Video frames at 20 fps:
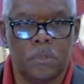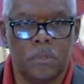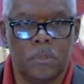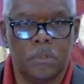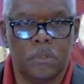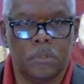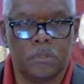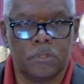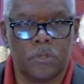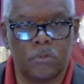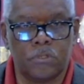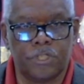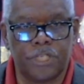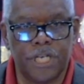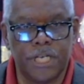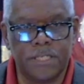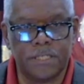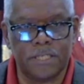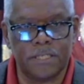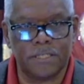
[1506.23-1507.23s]
So
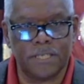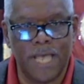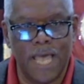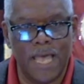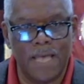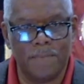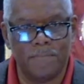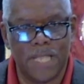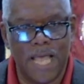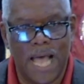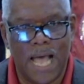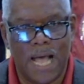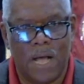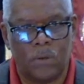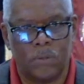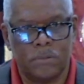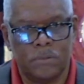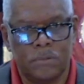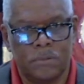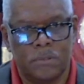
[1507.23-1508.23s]
Jesus came
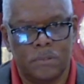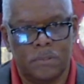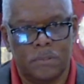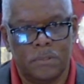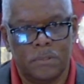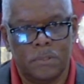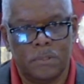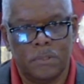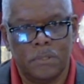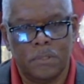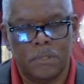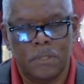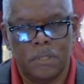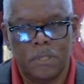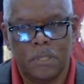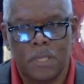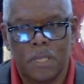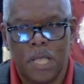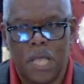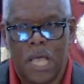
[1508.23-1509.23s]
down,
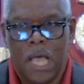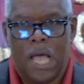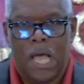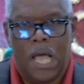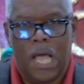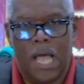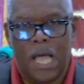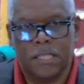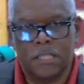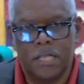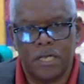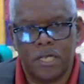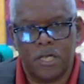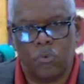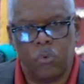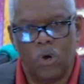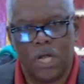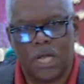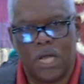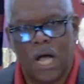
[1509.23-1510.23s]
and look
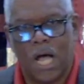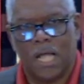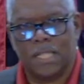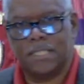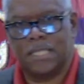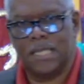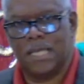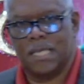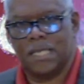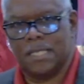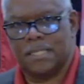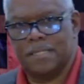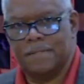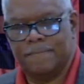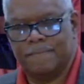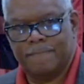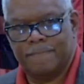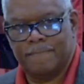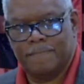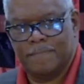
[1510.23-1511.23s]
at what God did.
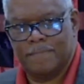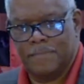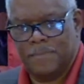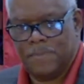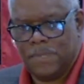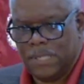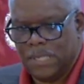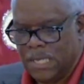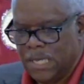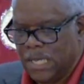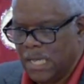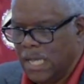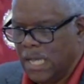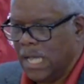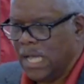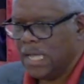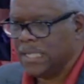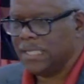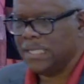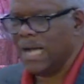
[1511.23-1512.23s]

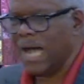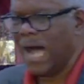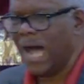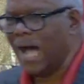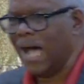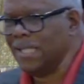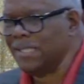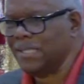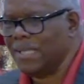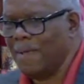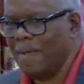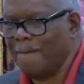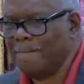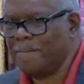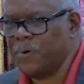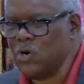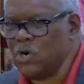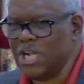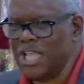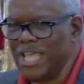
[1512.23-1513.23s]
God
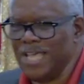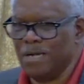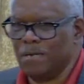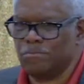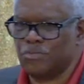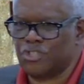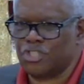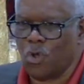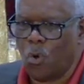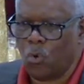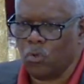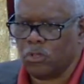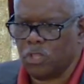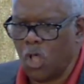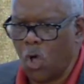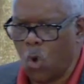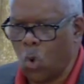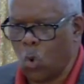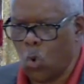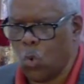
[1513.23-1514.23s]
put him so
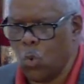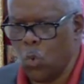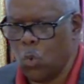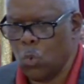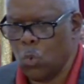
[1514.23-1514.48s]
low